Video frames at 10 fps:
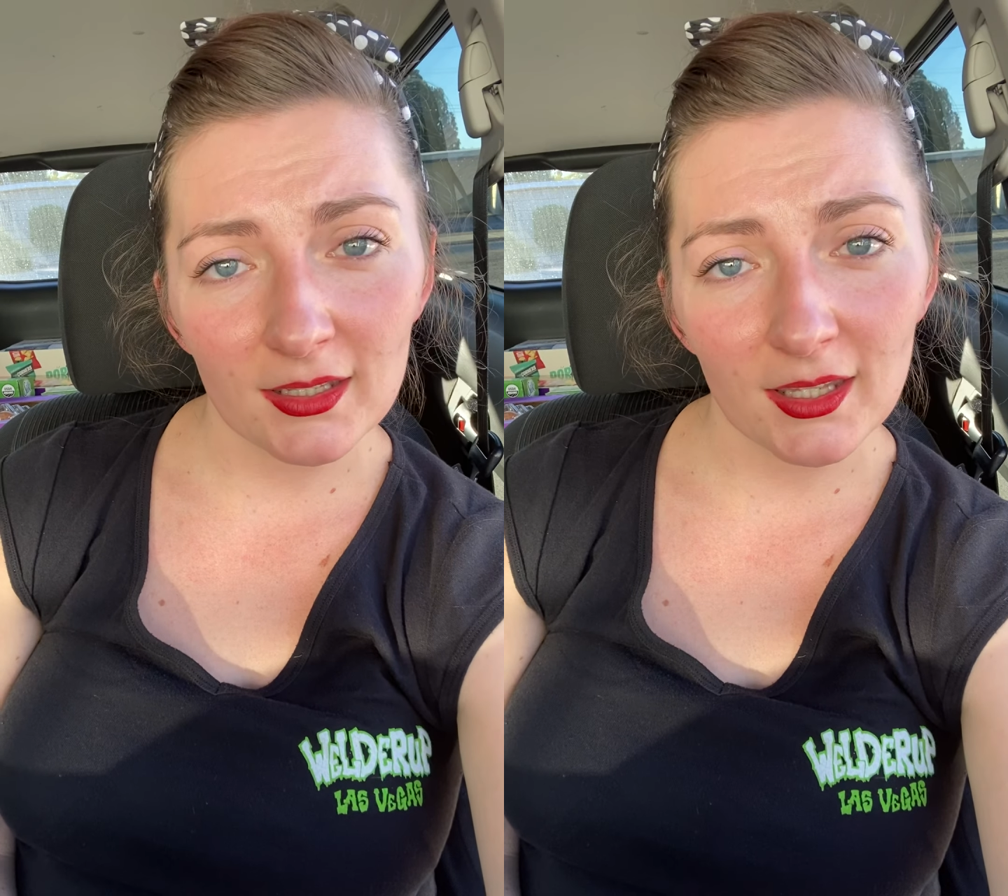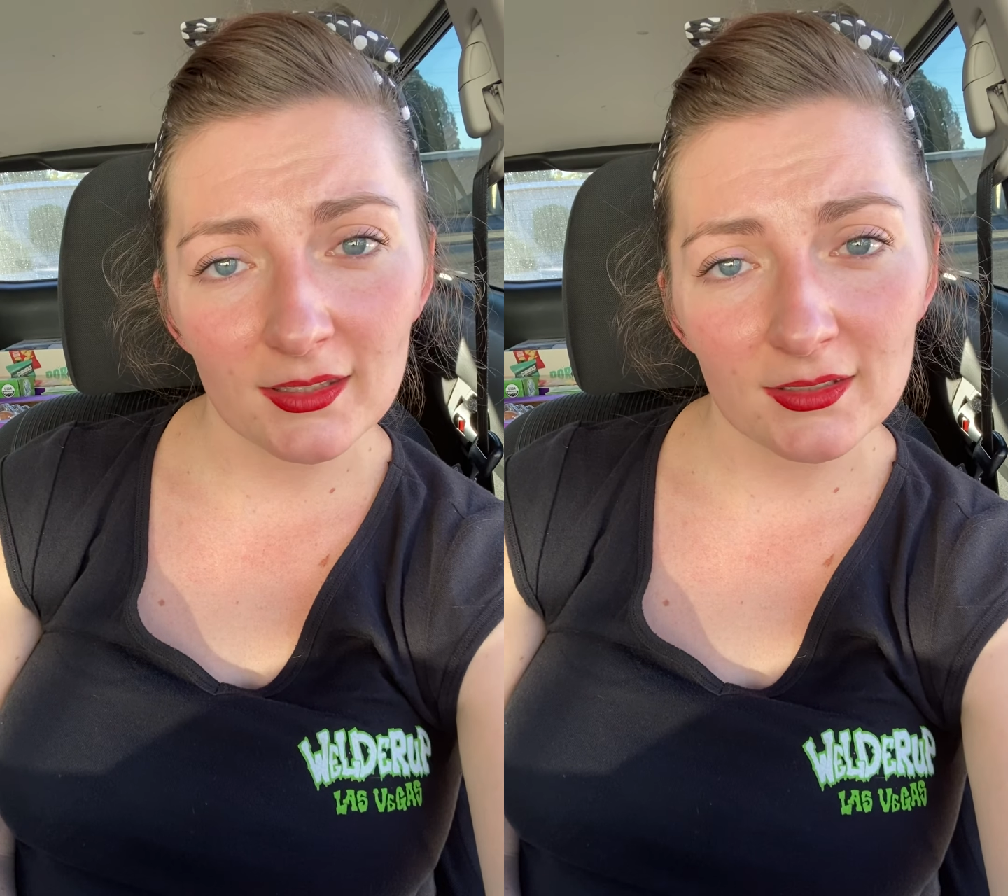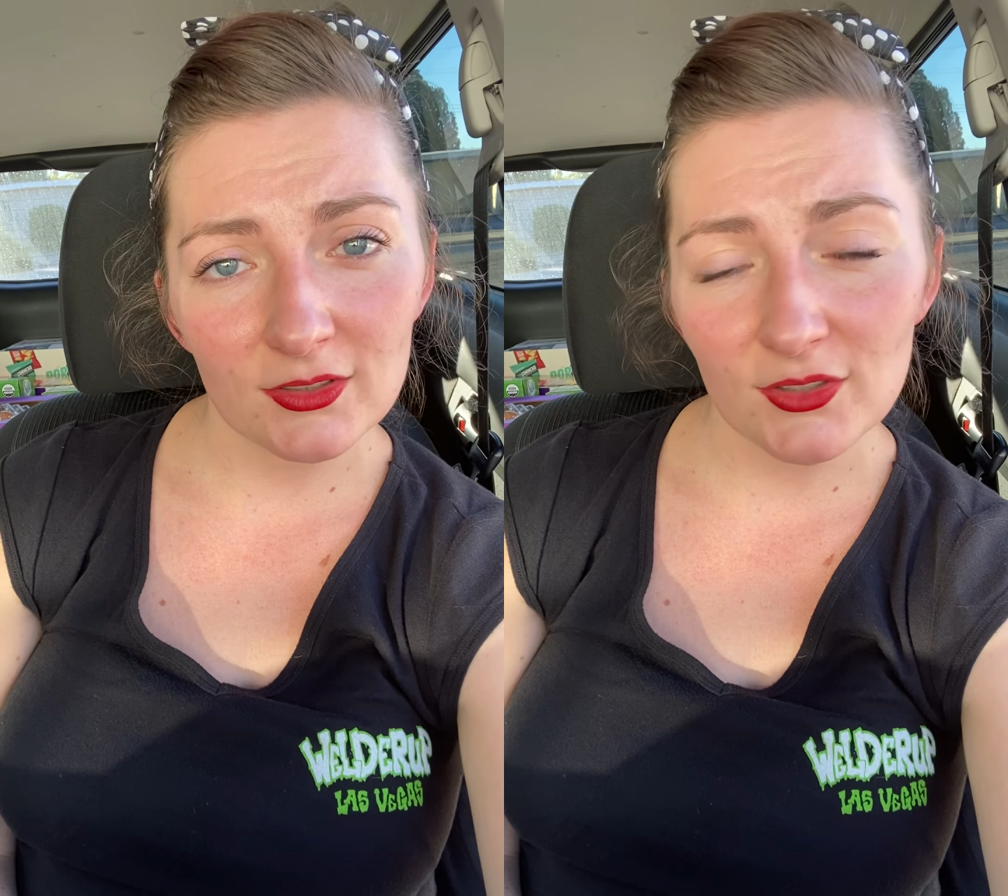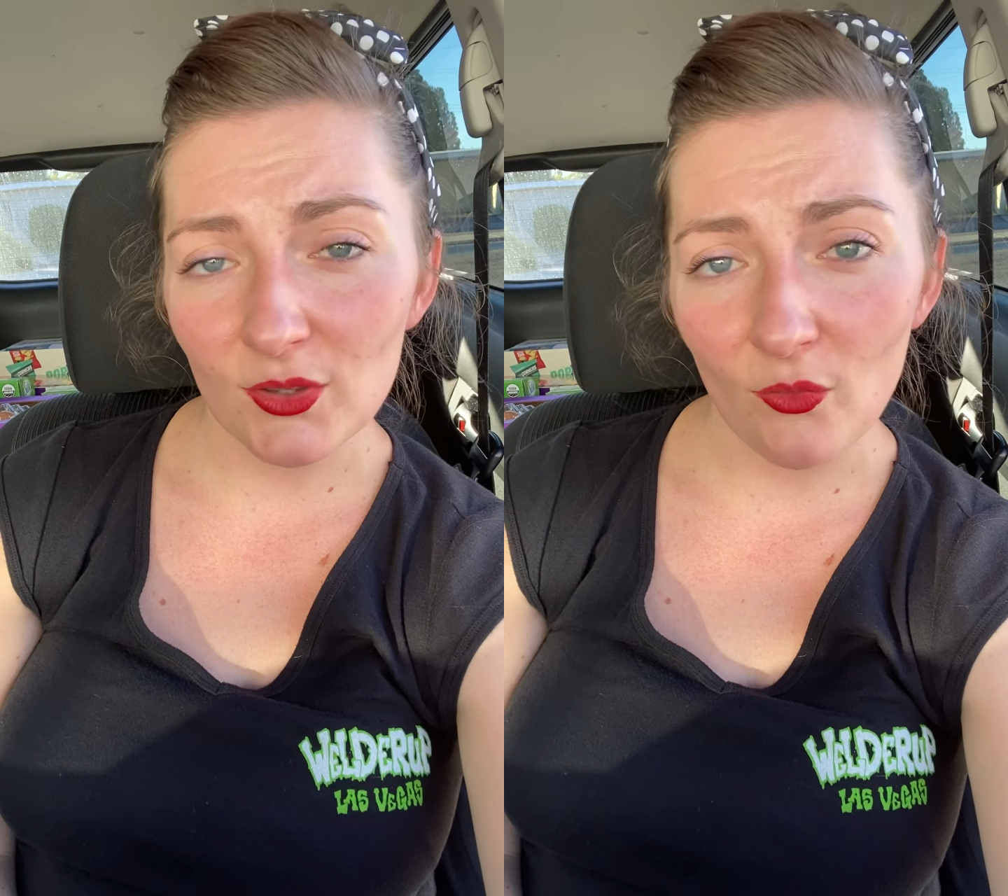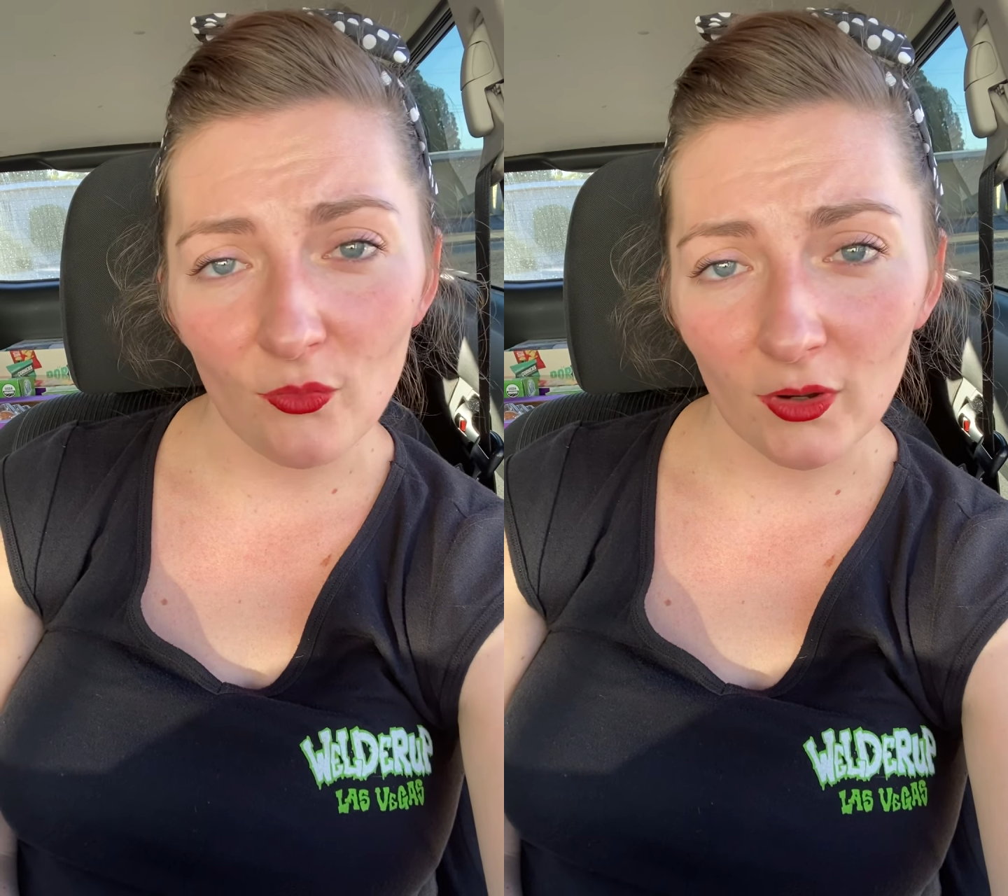and then just
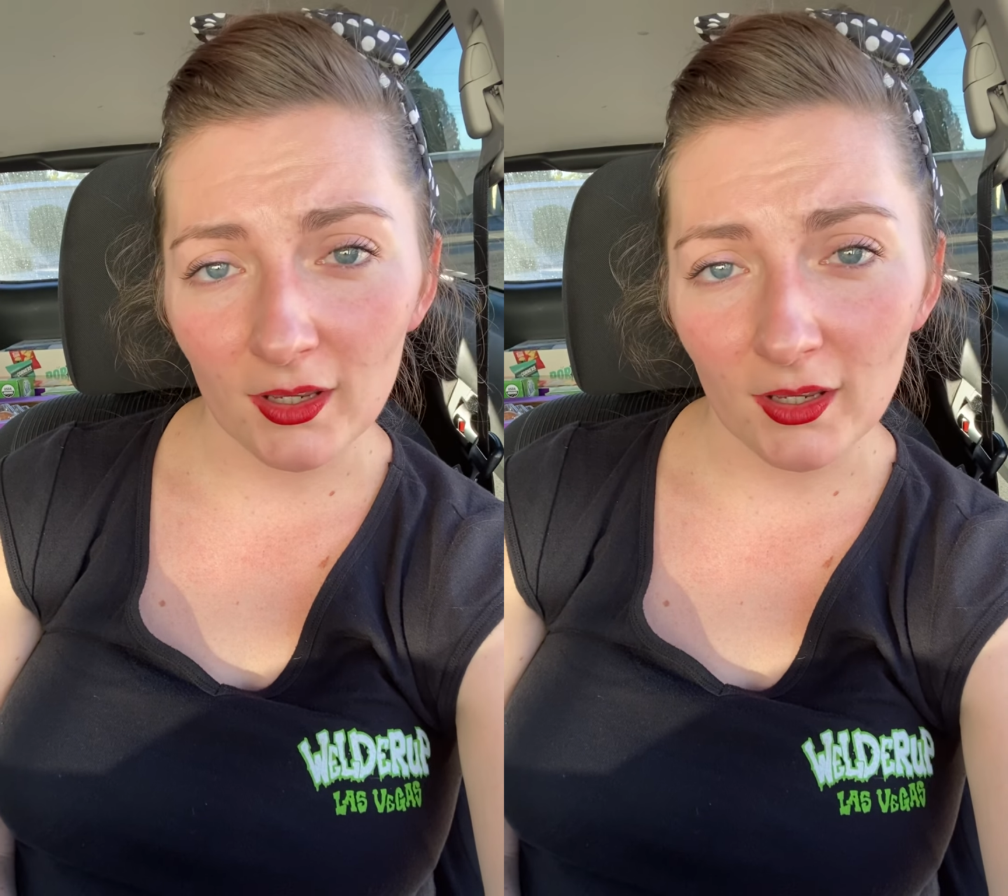go for